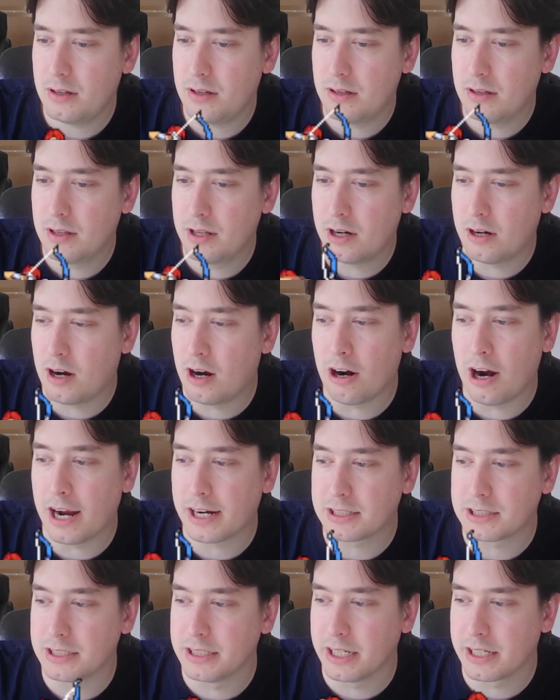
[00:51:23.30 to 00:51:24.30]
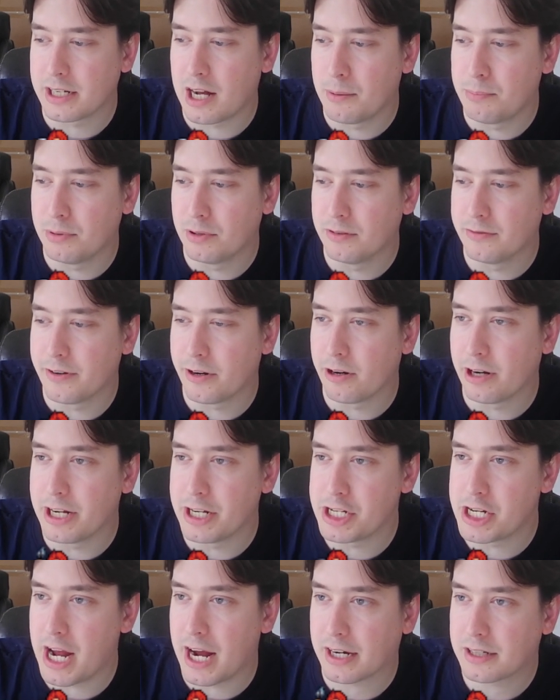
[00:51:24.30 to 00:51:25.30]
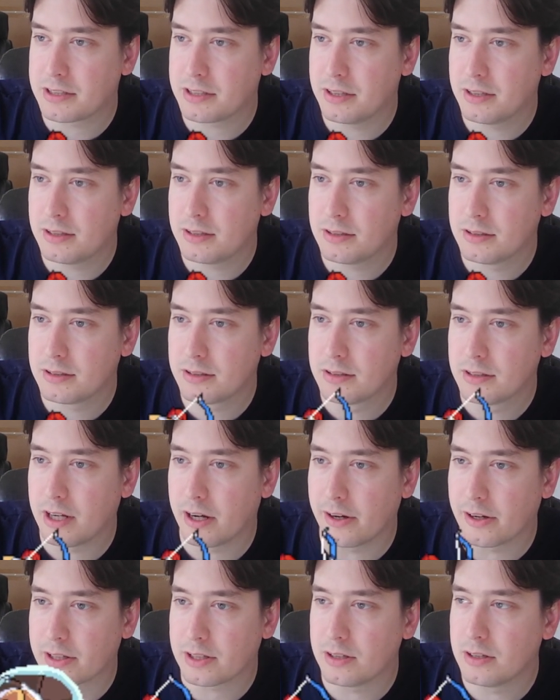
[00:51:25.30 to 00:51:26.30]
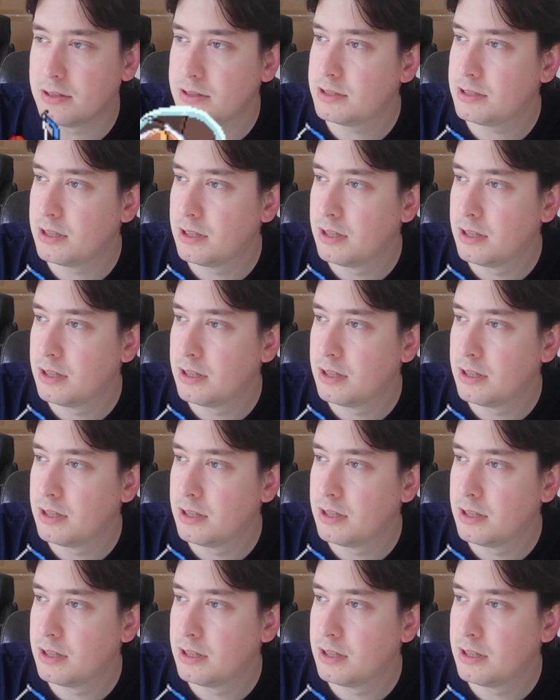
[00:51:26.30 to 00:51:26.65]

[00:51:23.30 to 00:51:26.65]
There are actually a couple very jacked characters.